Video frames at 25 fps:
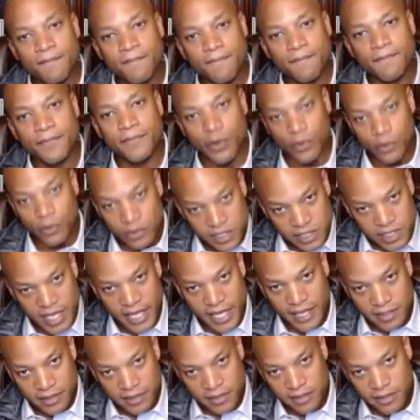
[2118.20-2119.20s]
those
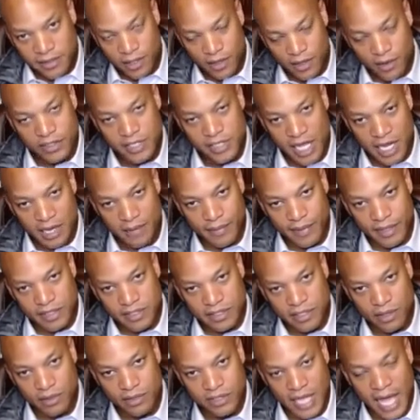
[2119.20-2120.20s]
things, those elements,
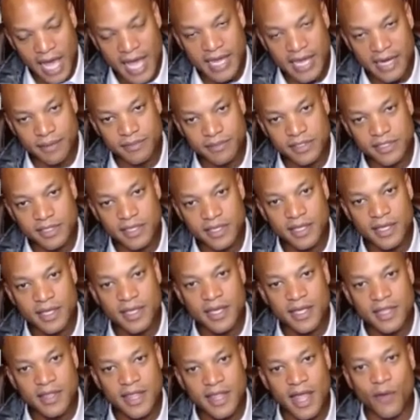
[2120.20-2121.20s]
those items
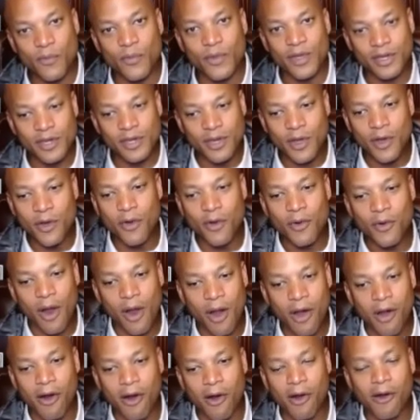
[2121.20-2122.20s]
that we know
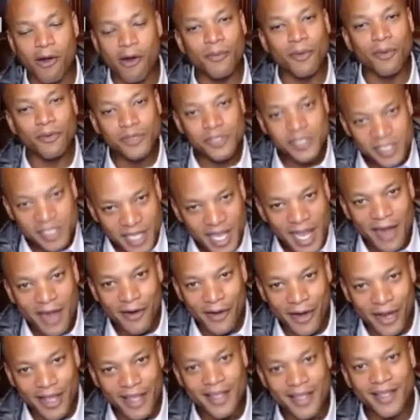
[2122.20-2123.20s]
are our most
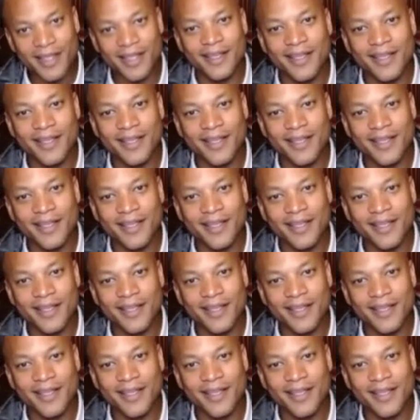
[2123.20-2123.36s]
scary.